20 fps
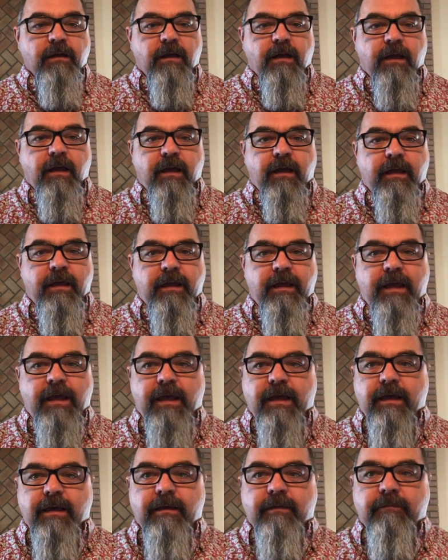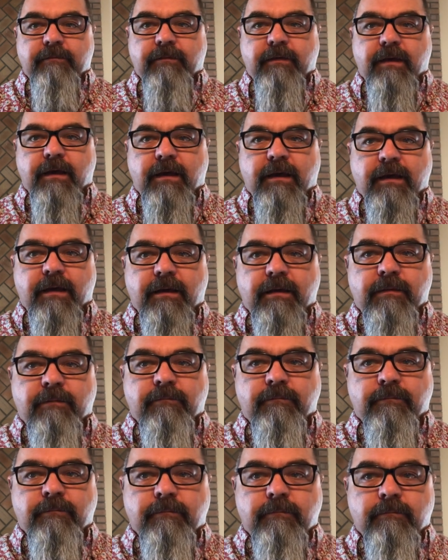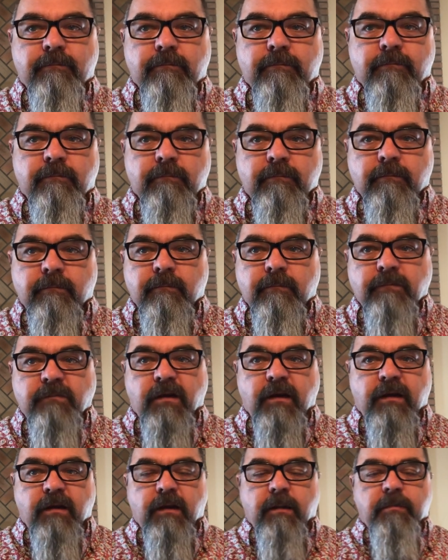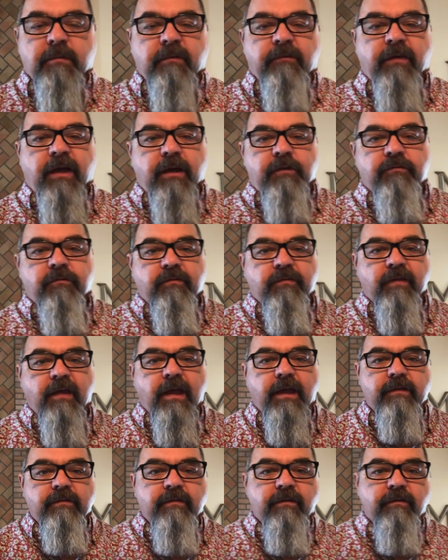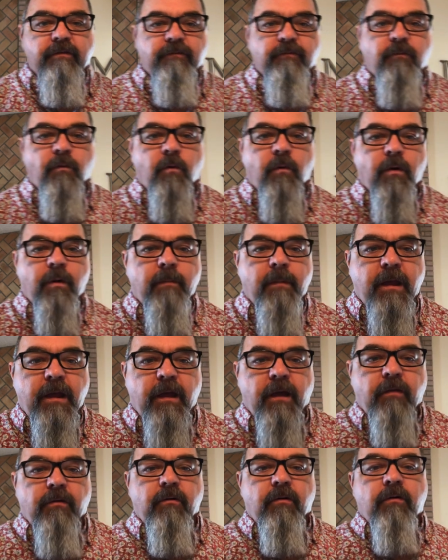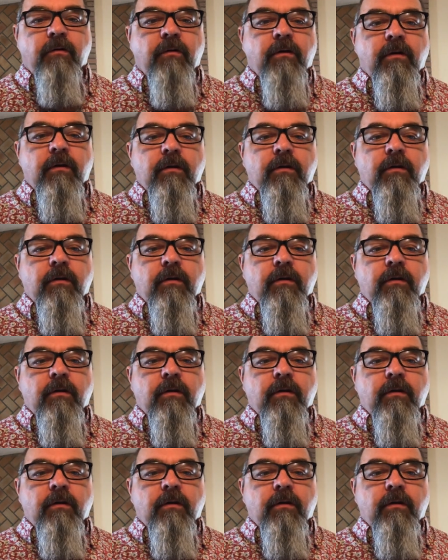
I have uh, done a couple of exercises for my other